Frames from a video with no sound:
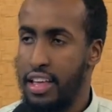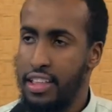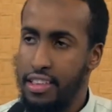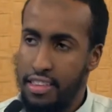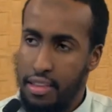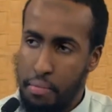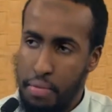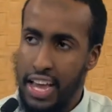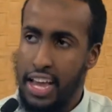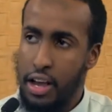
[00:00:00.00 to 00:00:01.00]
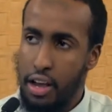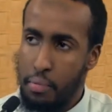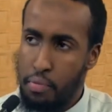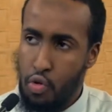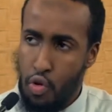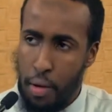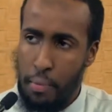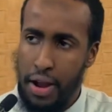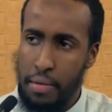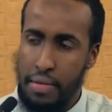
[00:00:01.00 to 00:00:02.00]
This is a big
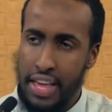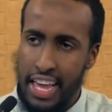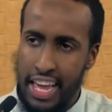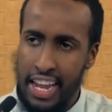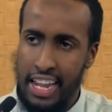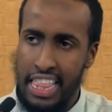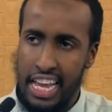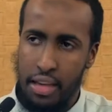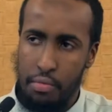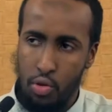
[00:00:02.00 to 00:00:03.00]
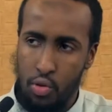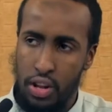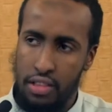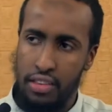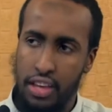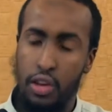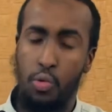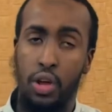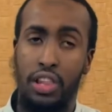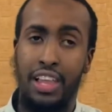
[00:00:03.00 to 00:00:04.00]
problem in the community.
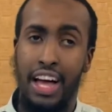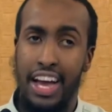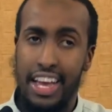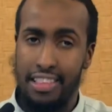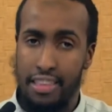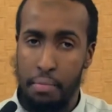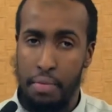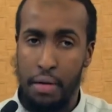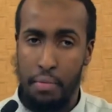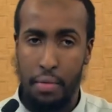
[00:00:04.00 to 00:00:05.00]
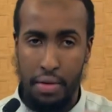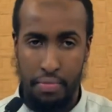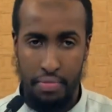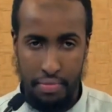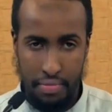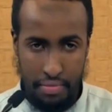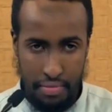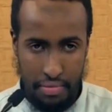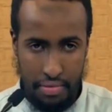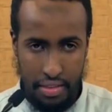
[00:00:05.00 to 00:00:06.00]
Wallah, it's a big problem.
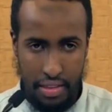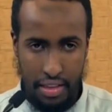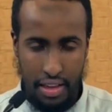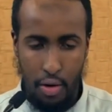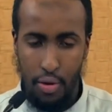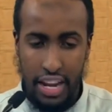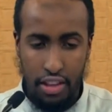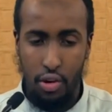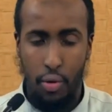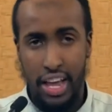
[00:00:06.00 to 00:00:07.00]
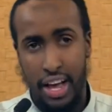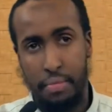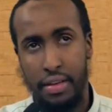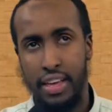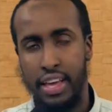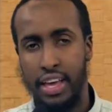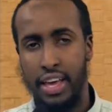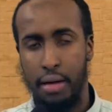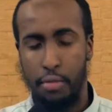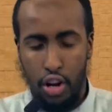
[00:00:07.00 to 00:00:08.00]
And we need to wake up.
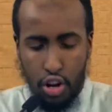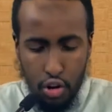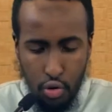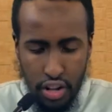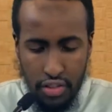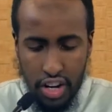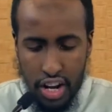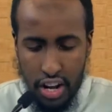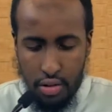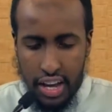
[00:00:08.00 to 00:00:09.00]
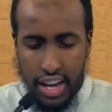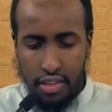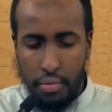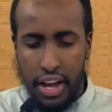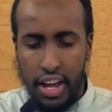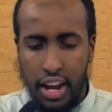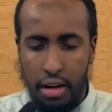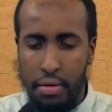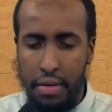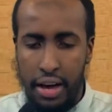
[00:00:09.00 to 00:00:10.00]
I'm going to conclude there, inshallah ta'ala. Subhanakallah
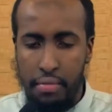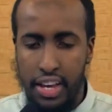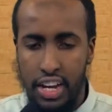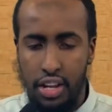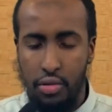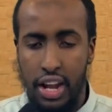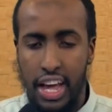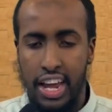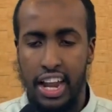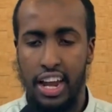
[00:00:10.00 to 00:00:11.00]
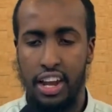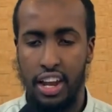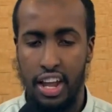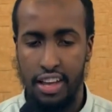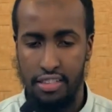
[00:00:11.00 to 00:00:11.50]
wa bihamdik. Ashadu an la ilaha illallah.